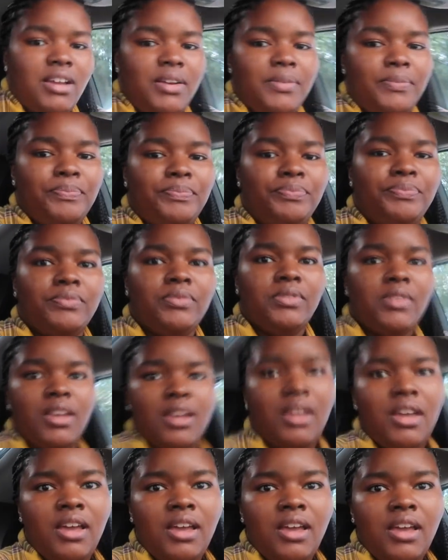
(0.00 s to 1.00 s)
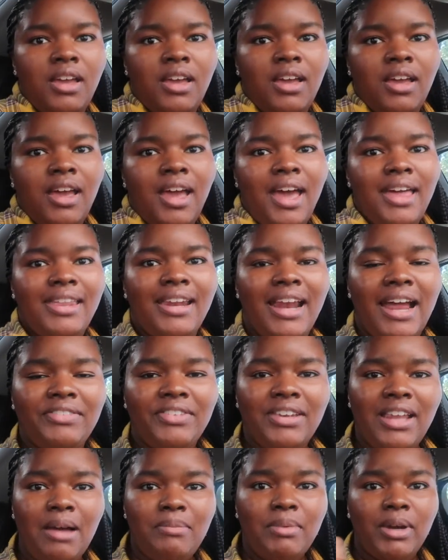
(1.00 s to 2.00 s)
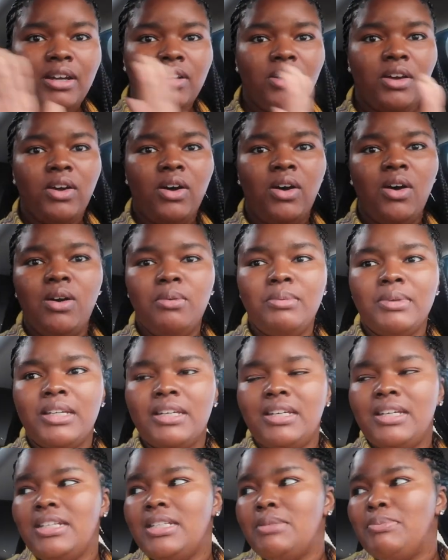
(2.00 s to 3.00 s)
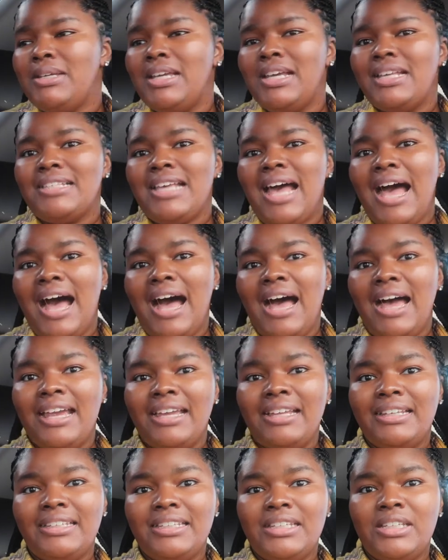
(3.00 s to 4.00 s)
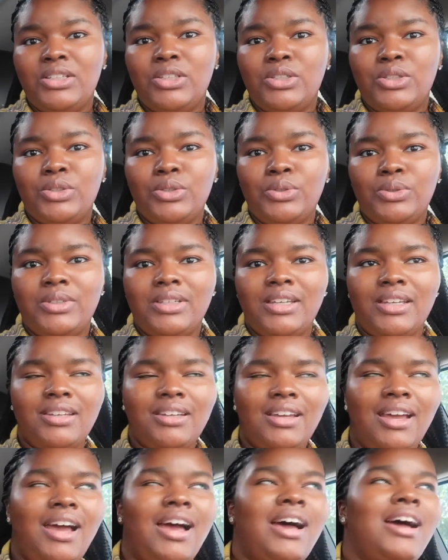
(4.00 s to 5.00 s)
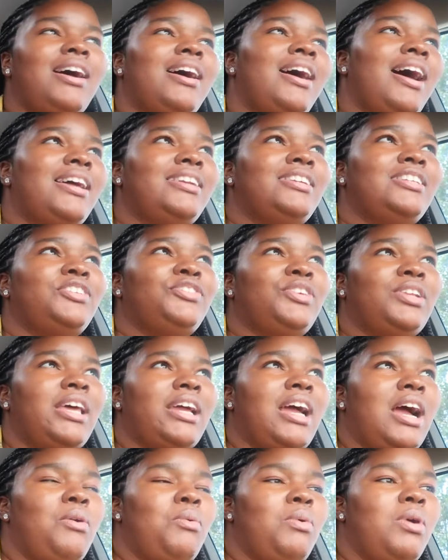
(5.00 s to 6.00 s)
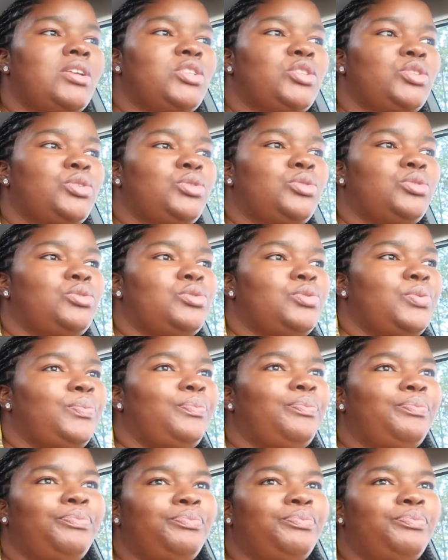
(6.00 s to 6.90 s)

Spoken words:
y'all. And then after that, I'm gonna go to Home Goods because I need to get, I just feel like I want to